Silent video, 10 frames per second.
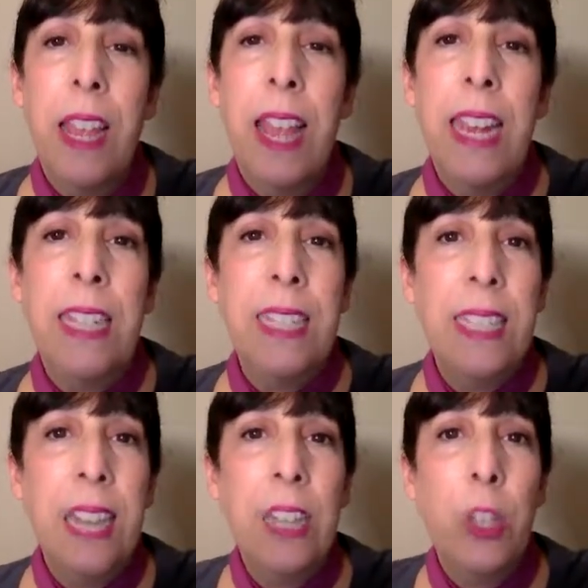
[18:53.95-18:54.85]
And I
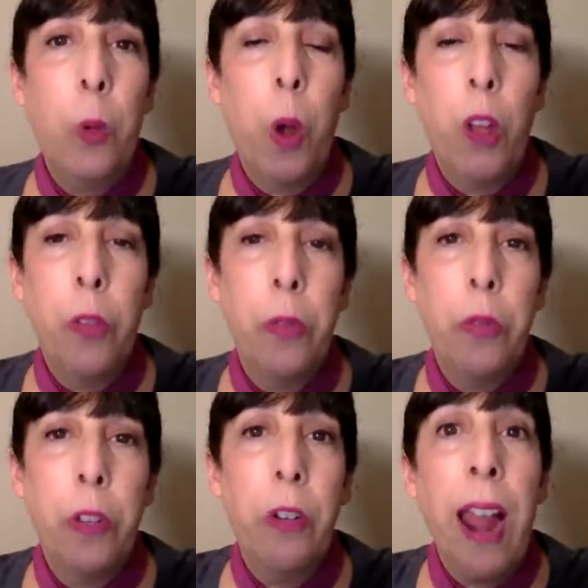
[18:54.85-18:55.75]
decided to walk through
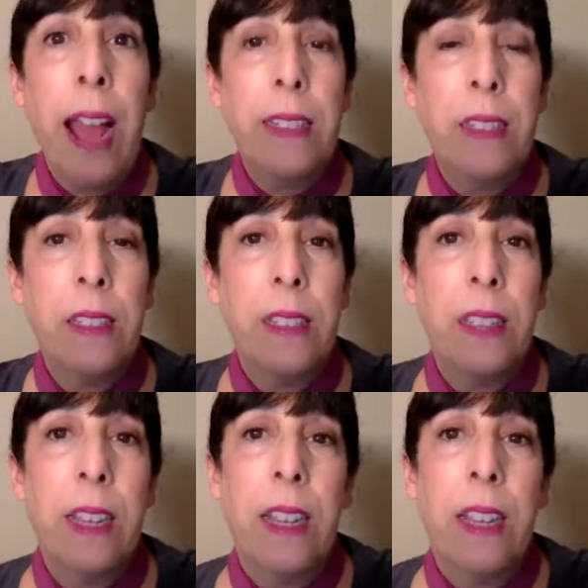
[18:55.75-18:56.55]
the grass.